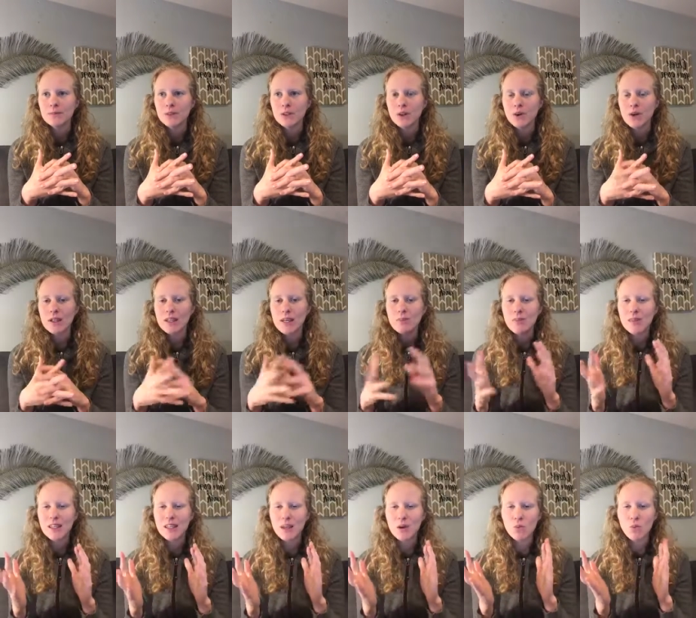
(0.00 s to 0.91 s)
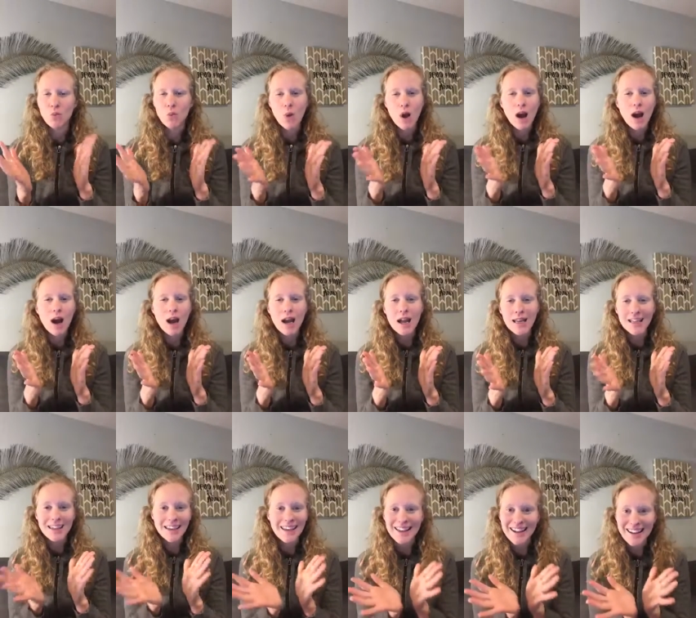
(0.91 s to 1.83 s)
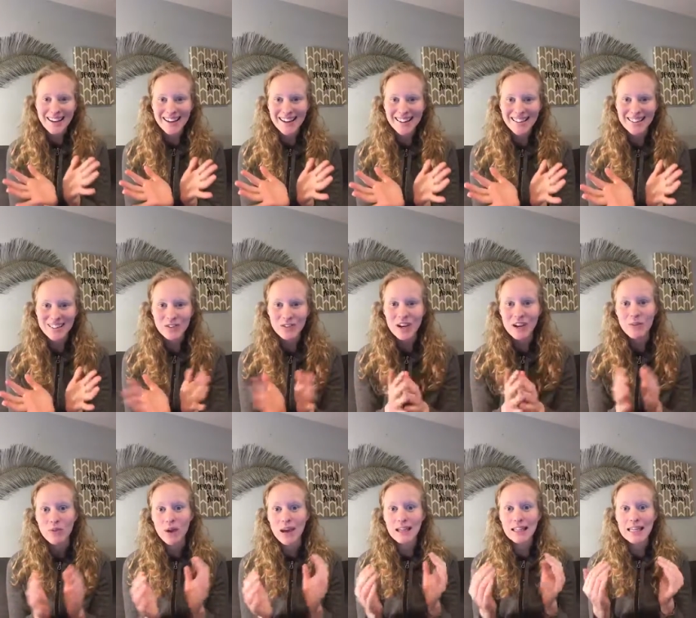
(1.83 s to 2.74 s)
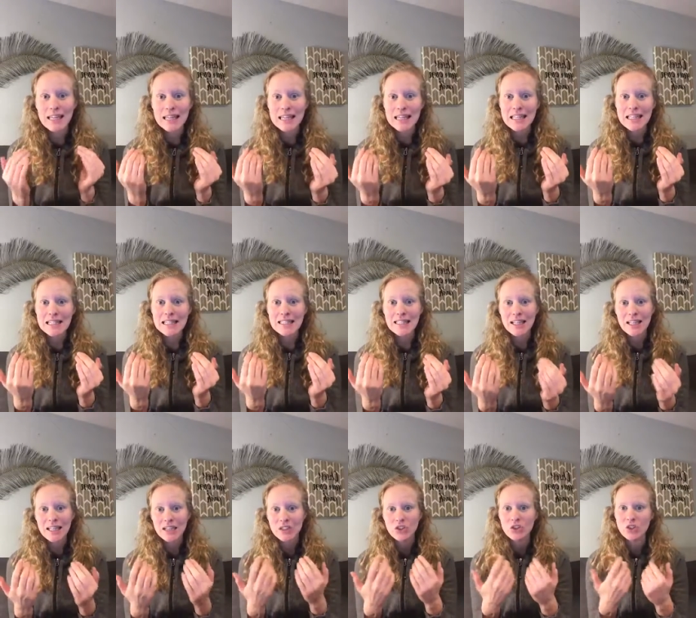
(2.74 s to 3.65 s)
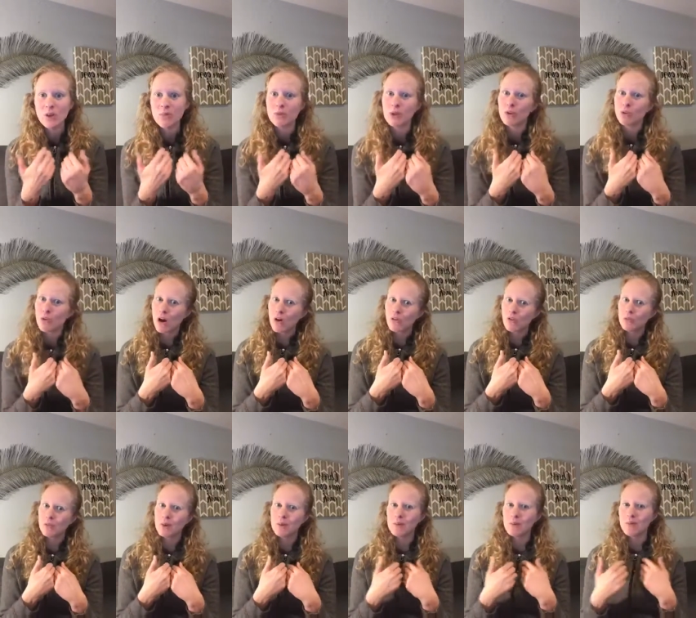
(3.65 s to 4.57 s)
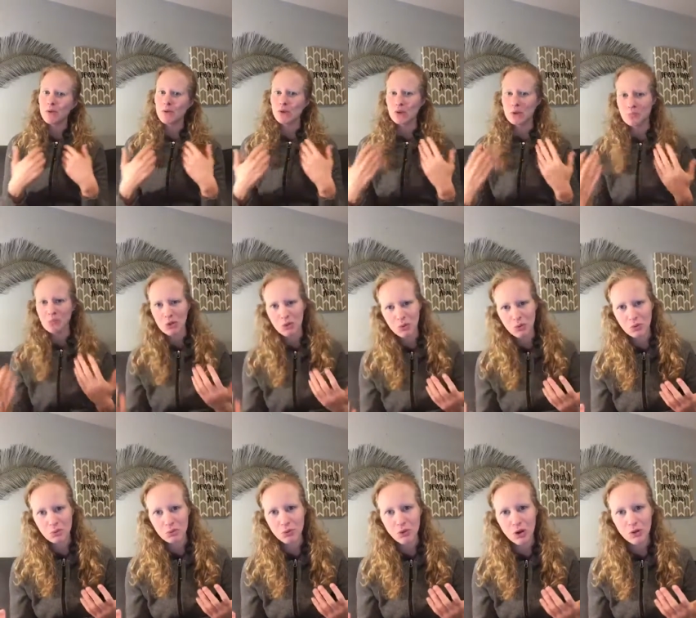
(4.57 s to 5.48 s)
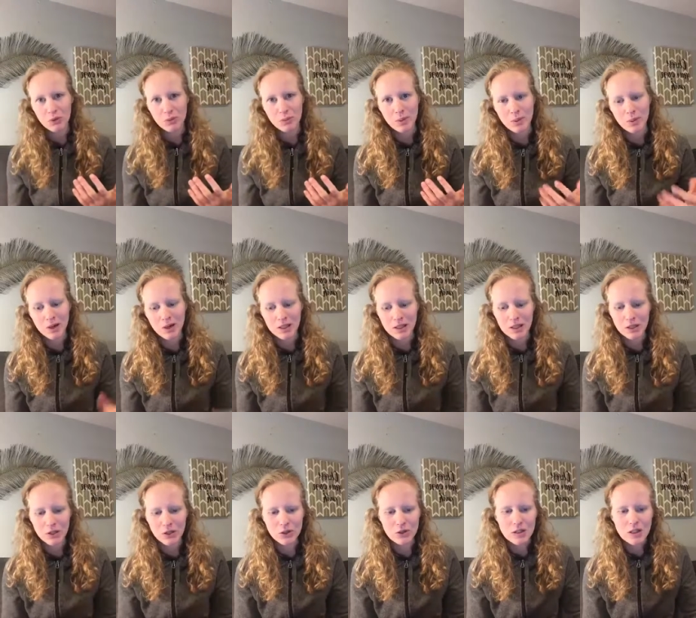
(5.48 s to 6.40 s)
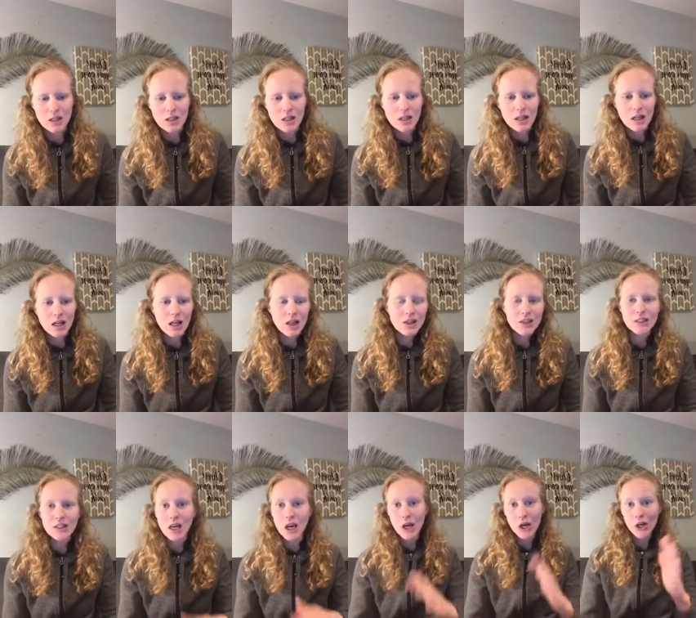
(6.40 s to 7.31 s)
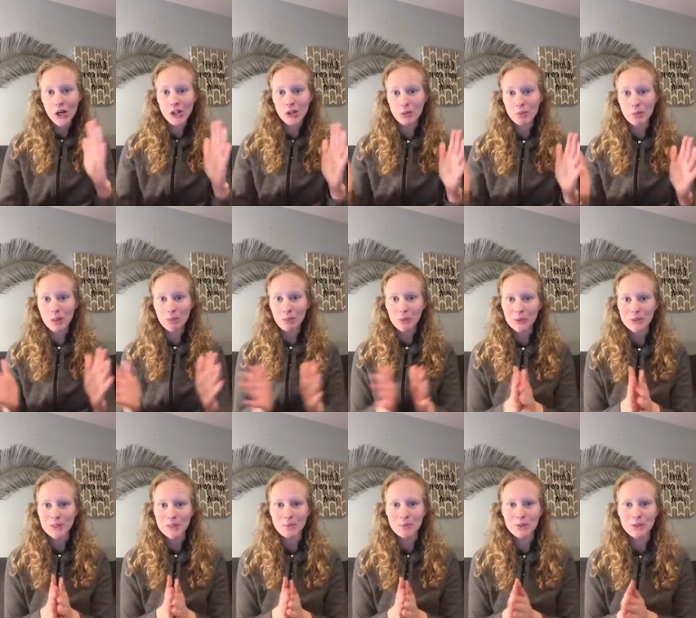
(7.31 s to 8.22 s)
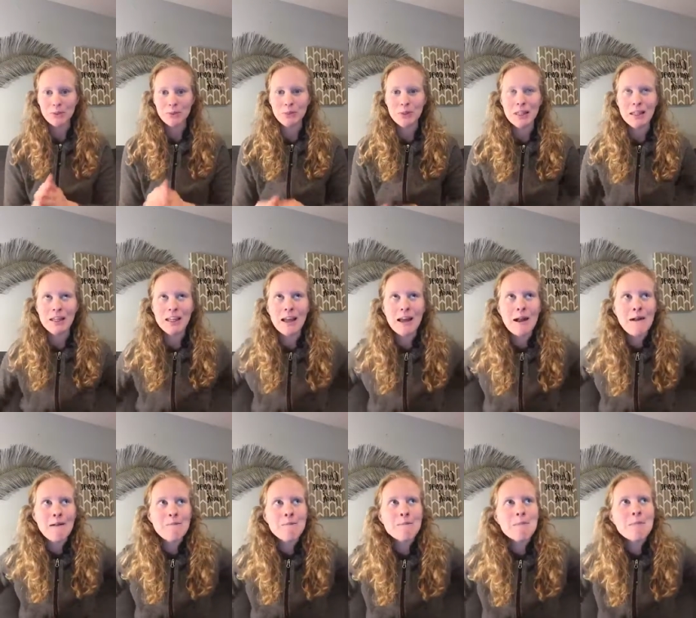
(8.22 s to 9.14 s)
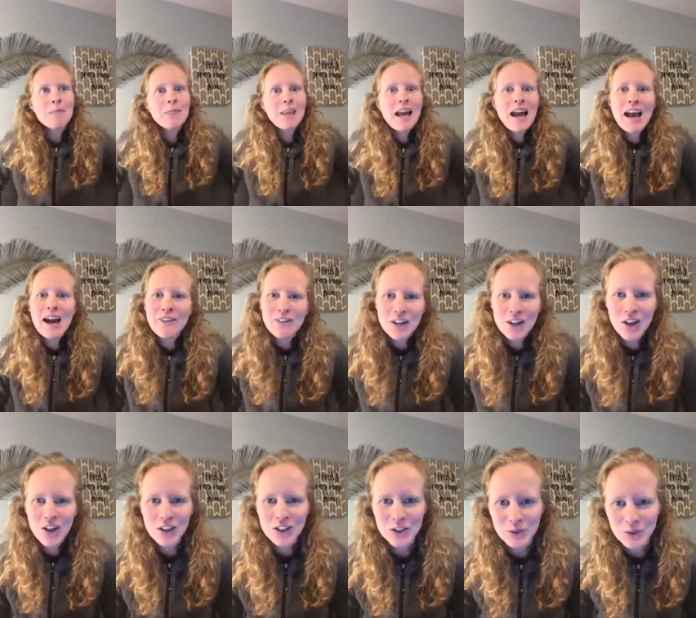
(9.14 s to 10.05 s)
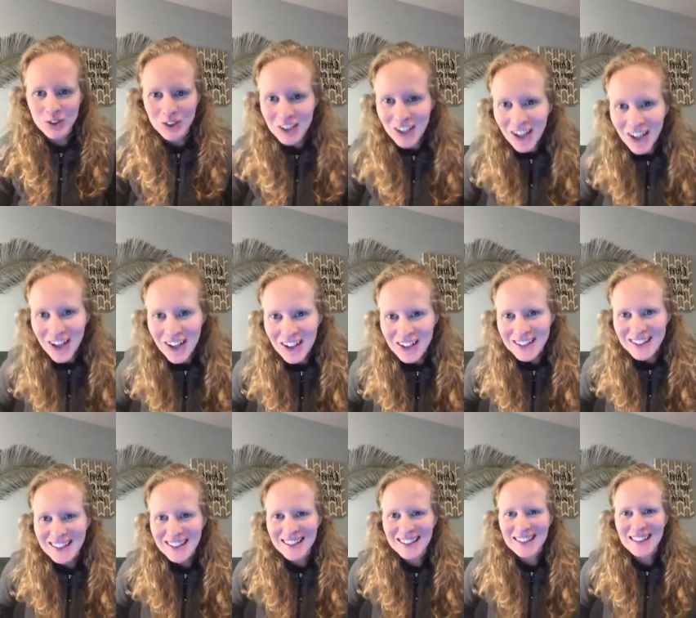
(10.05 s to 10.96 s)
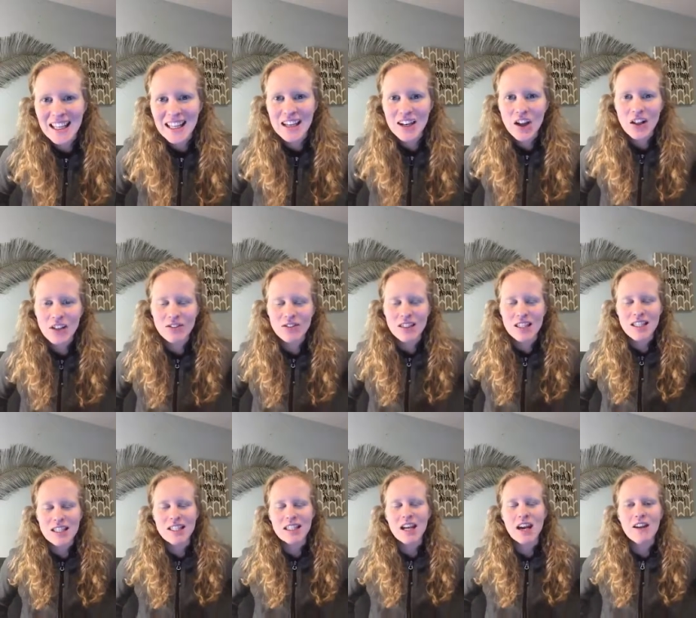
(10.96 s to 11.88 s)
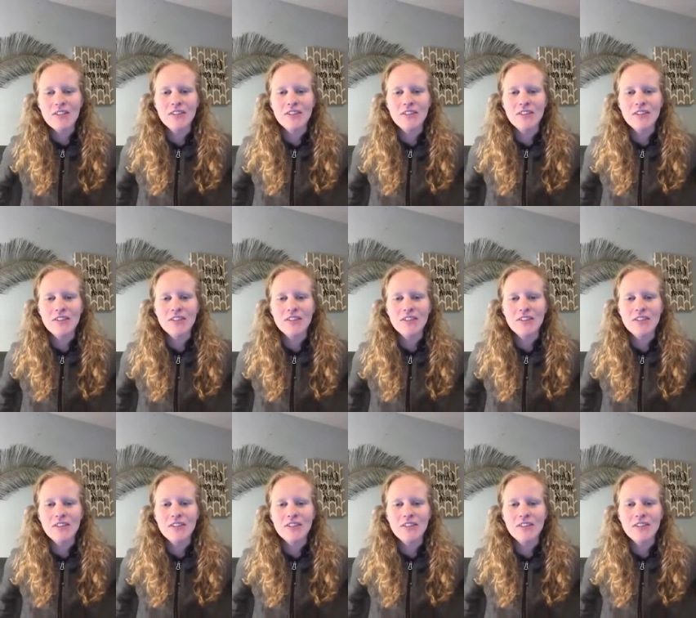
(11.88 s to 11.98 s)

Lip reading: I kept thinking, why can't I get this right? Why can't this stick? Is there something wrong with me? Maybe there's something wrong with my body, All these other people seem to be having all these results and all of this stuff.